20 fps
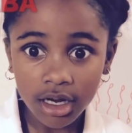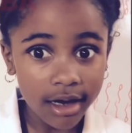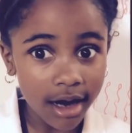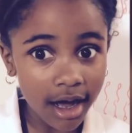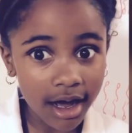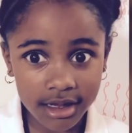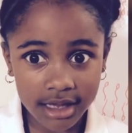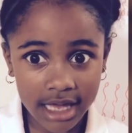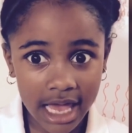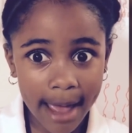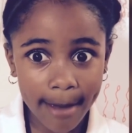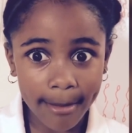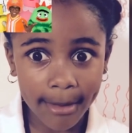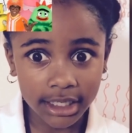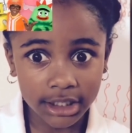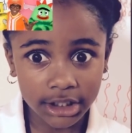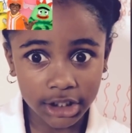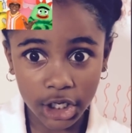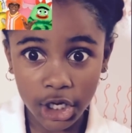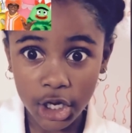Not GABA
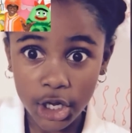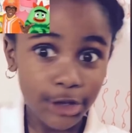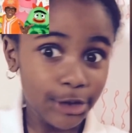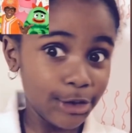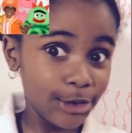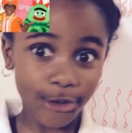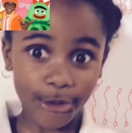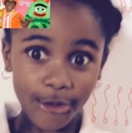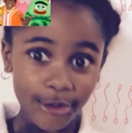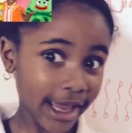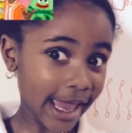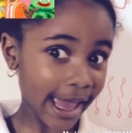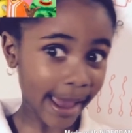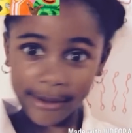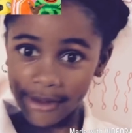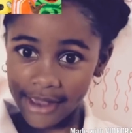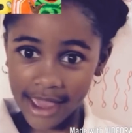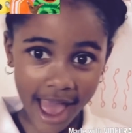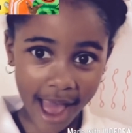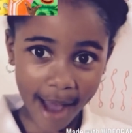as in yo
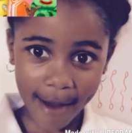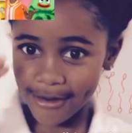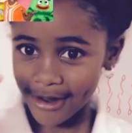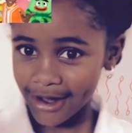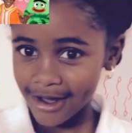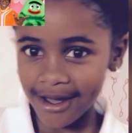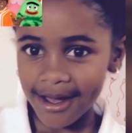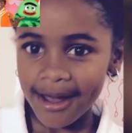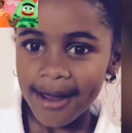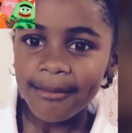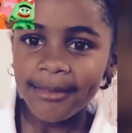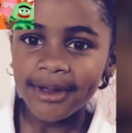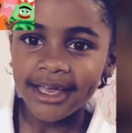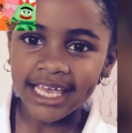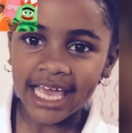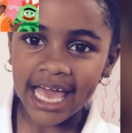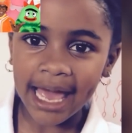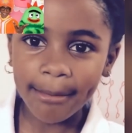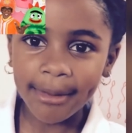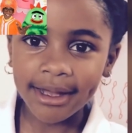GABA GABA,
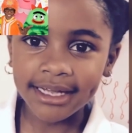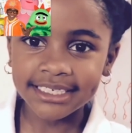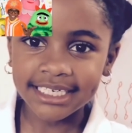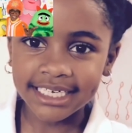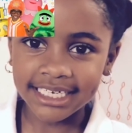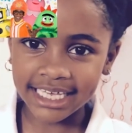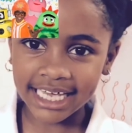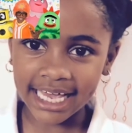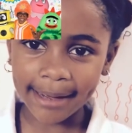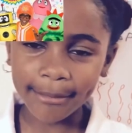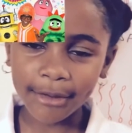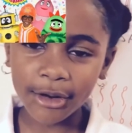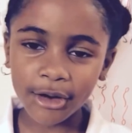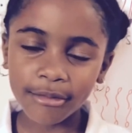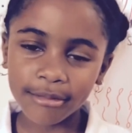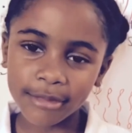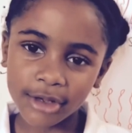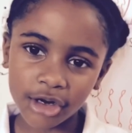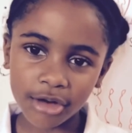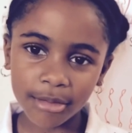but GABA as in
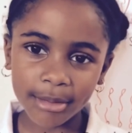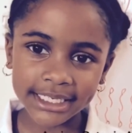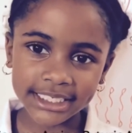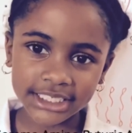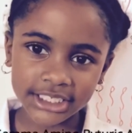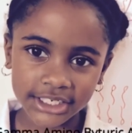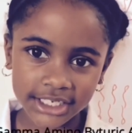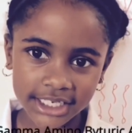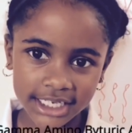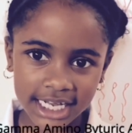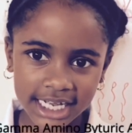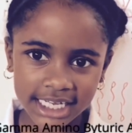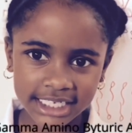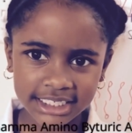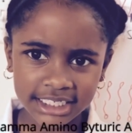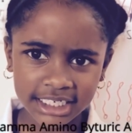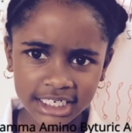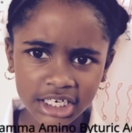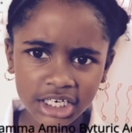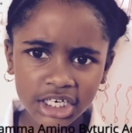gamma aminobutyric
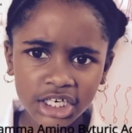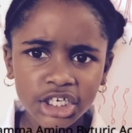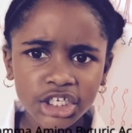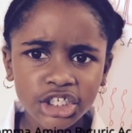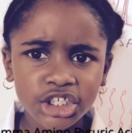acid.